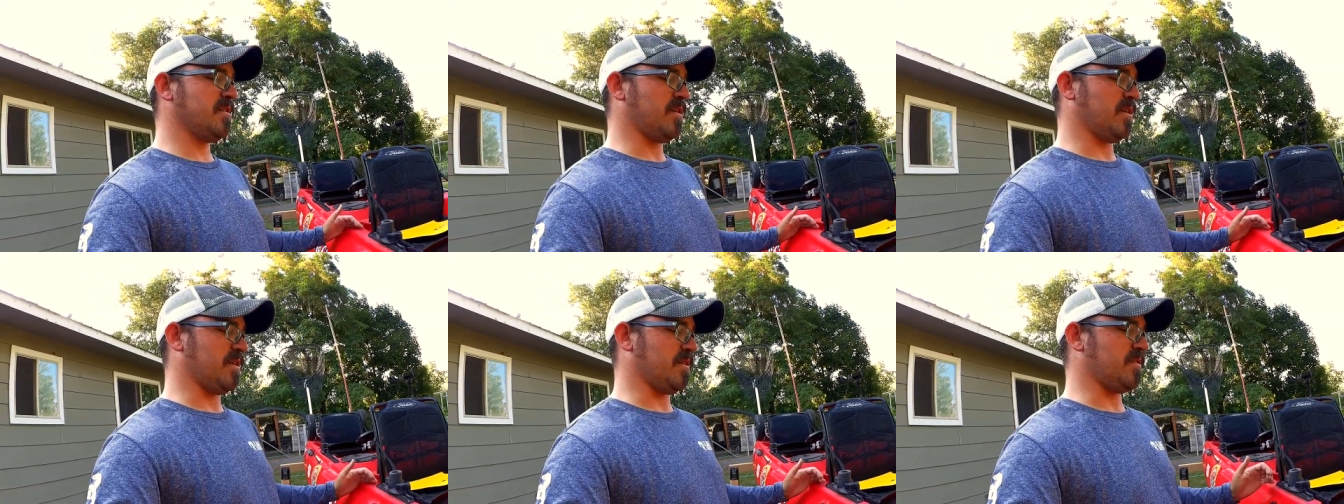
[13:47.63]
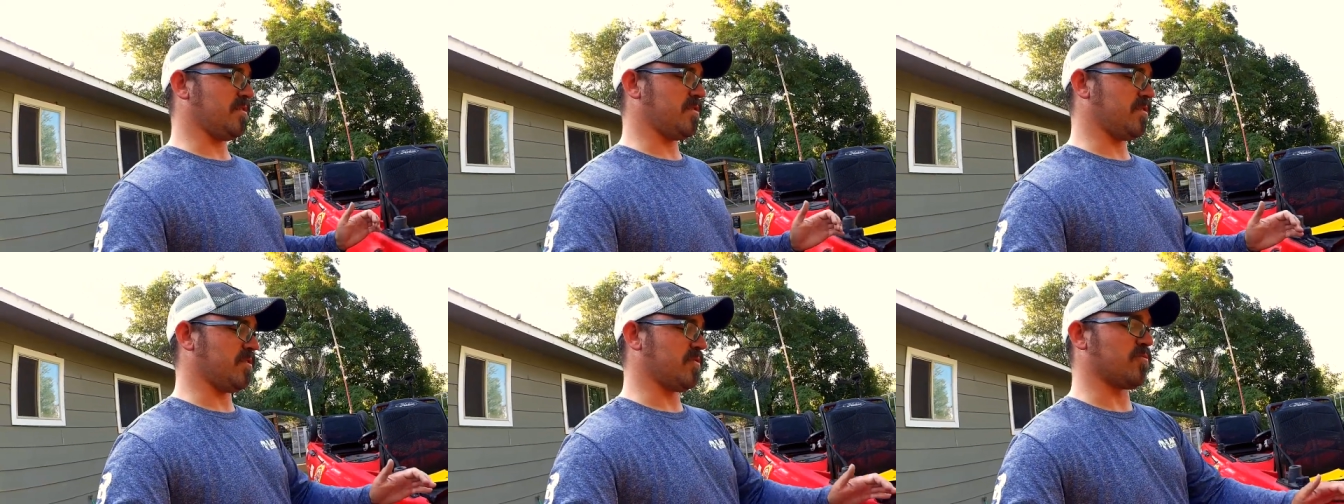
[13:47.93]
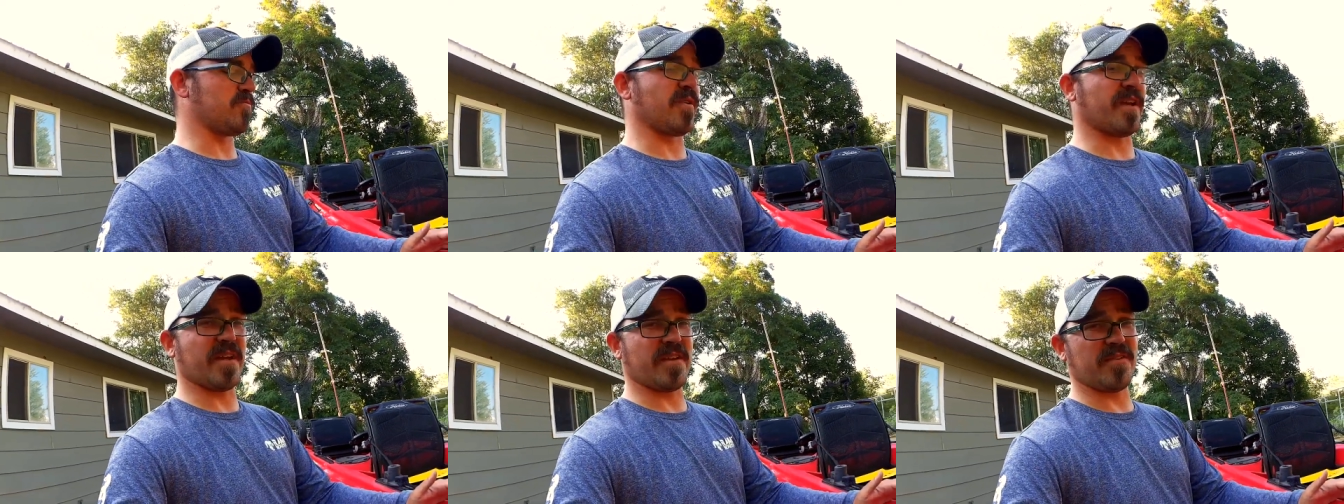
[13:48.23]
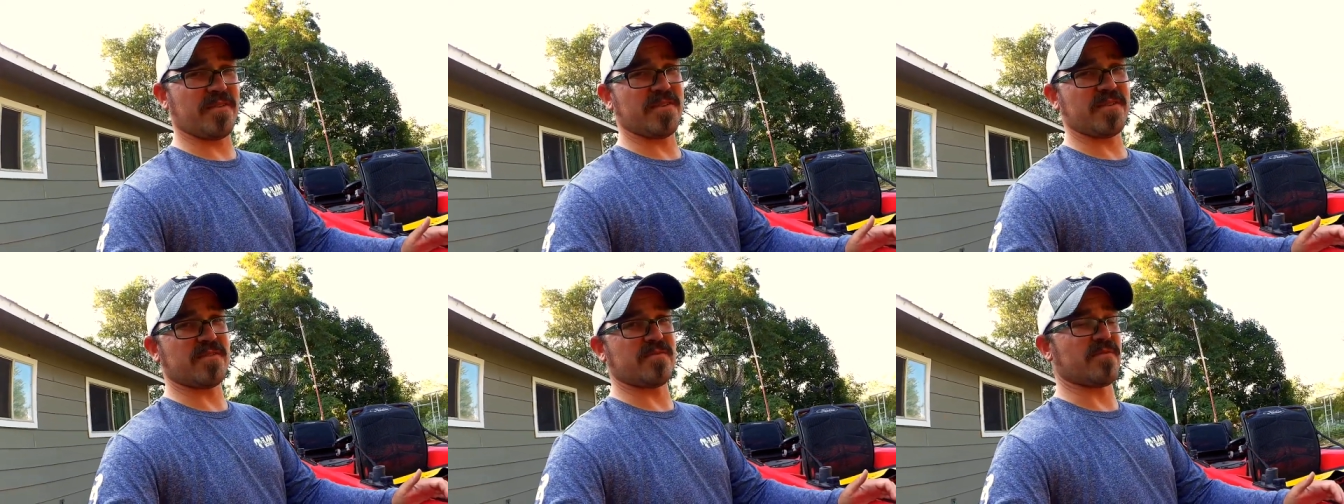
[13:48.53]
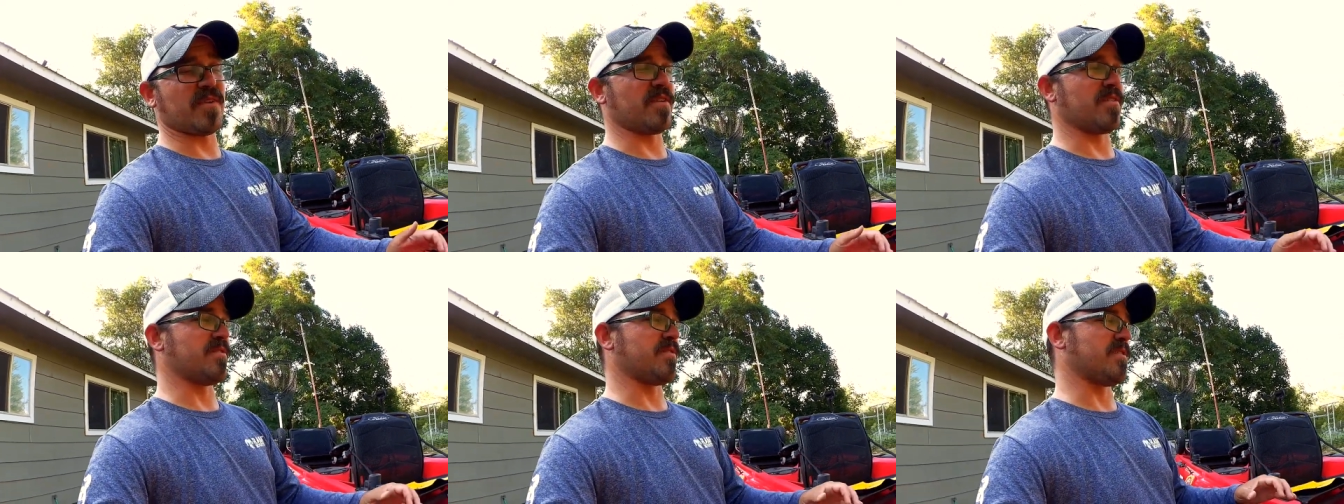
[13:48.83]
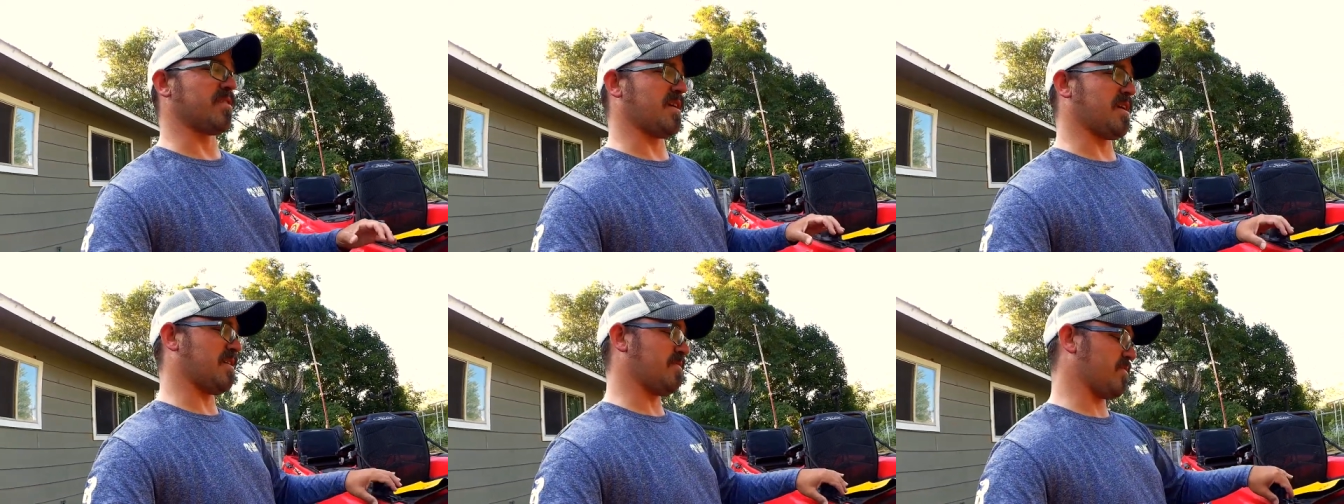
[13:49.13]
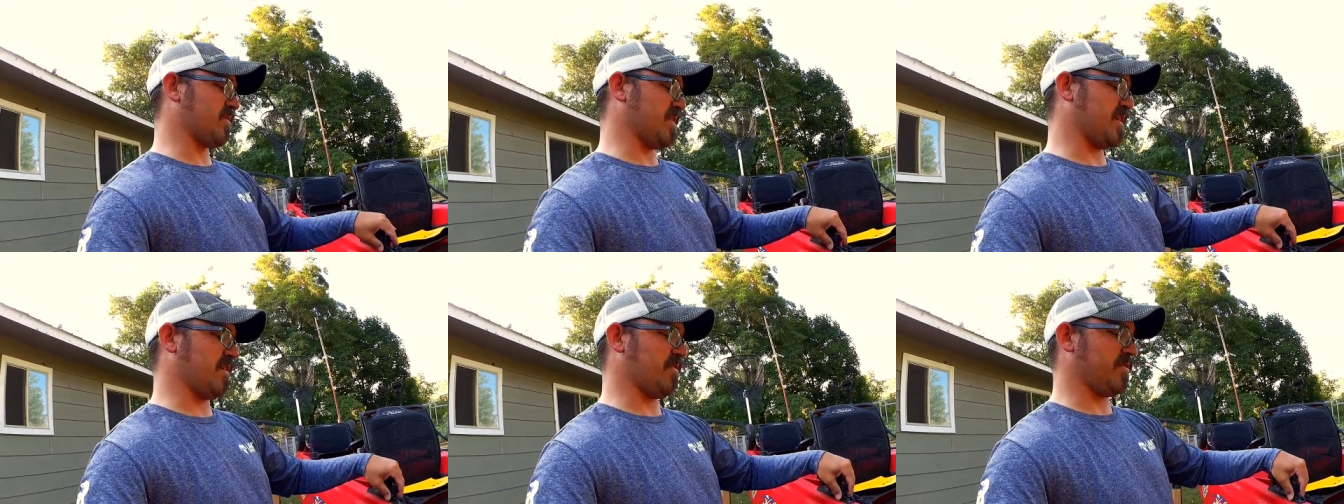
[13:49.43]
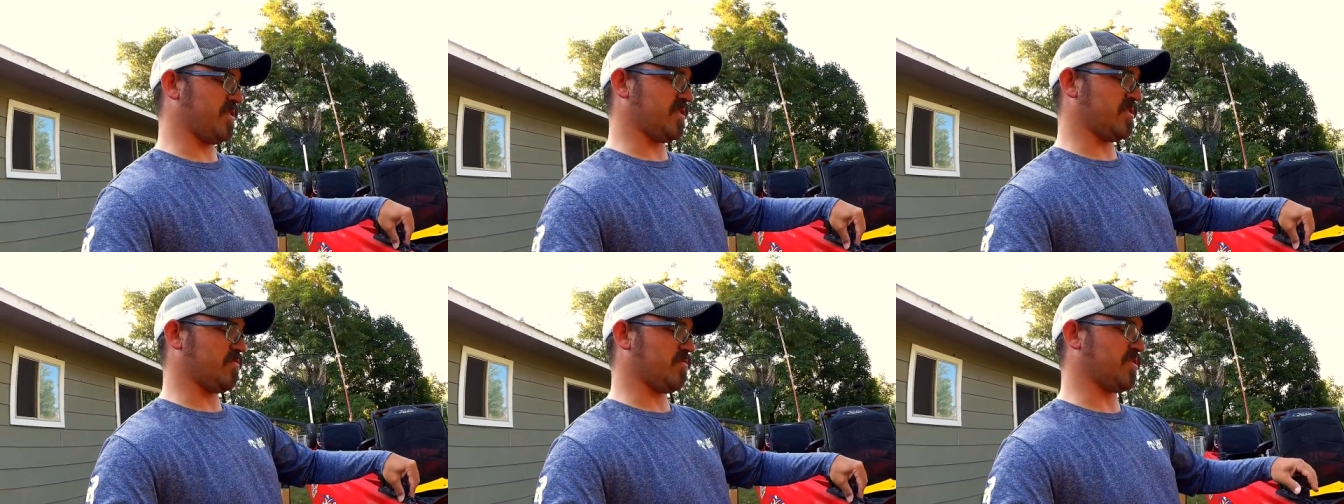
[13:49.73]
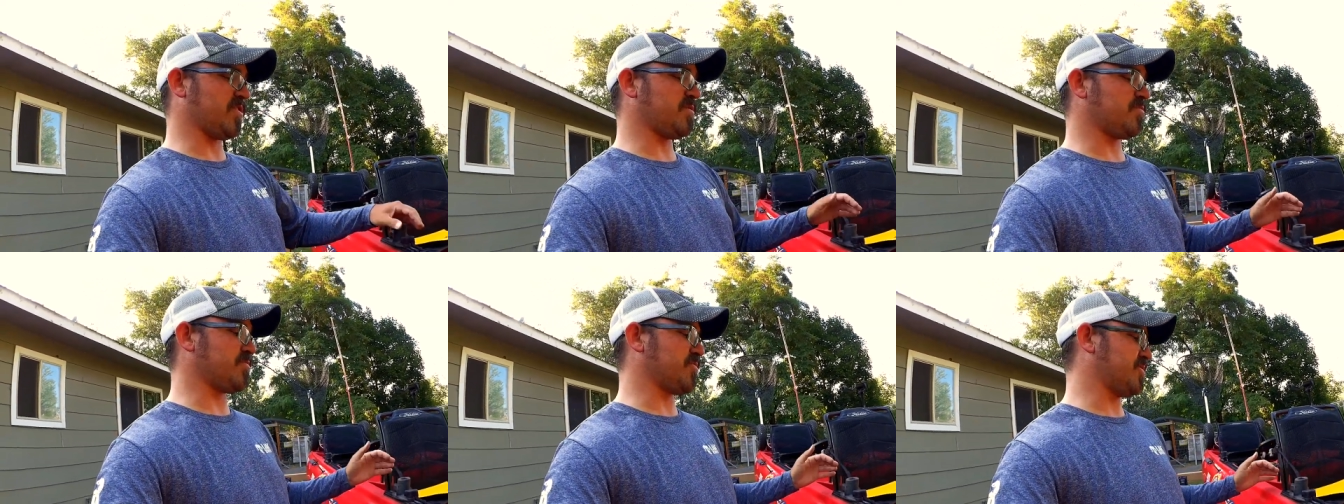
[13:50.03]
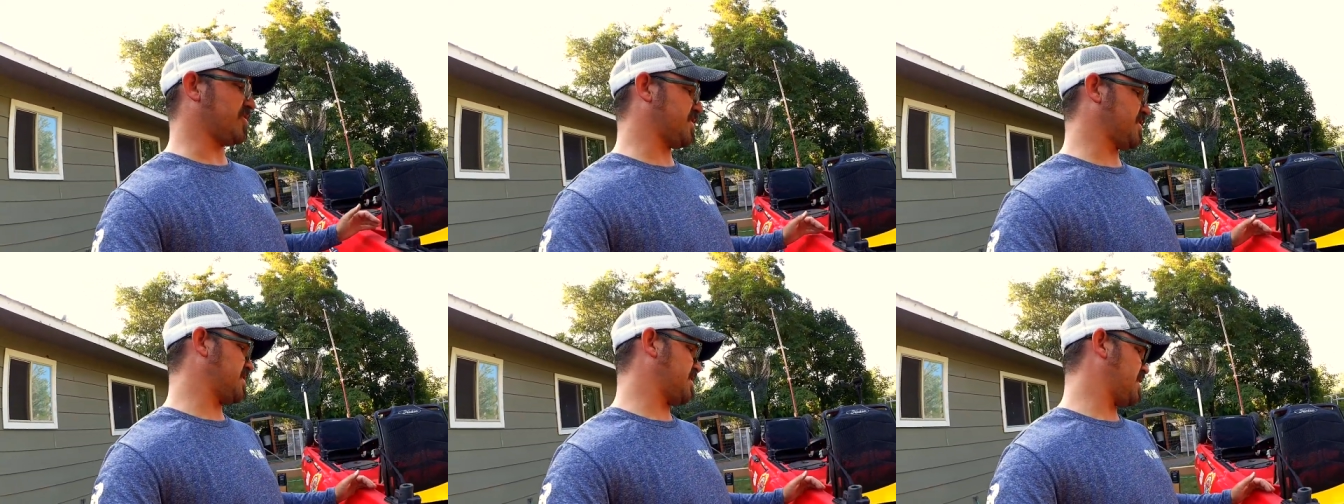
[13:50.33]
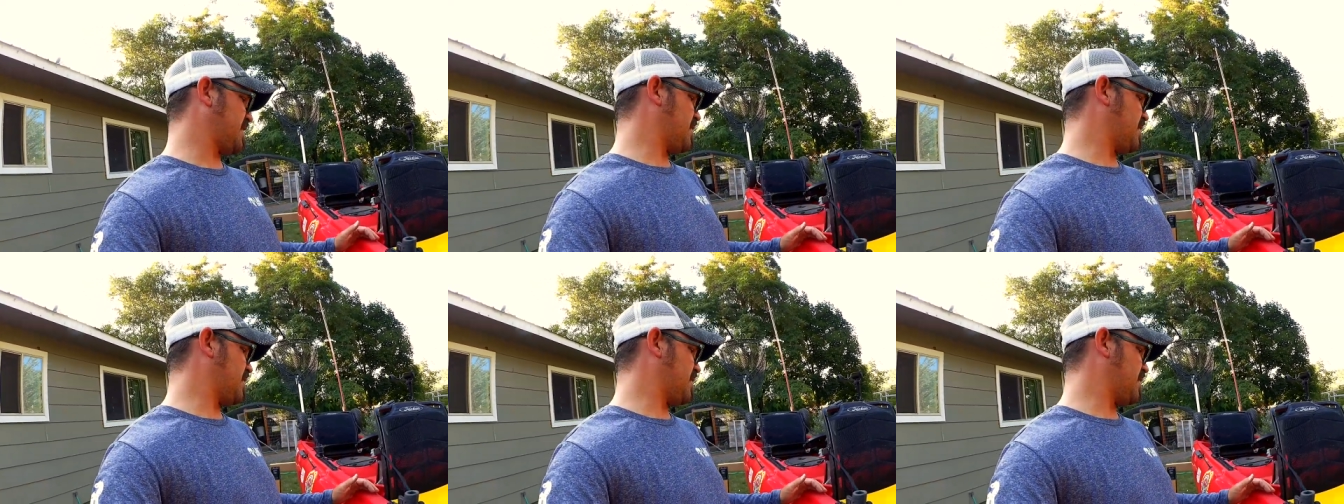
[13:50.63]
into the rails rather than having to have these ones projected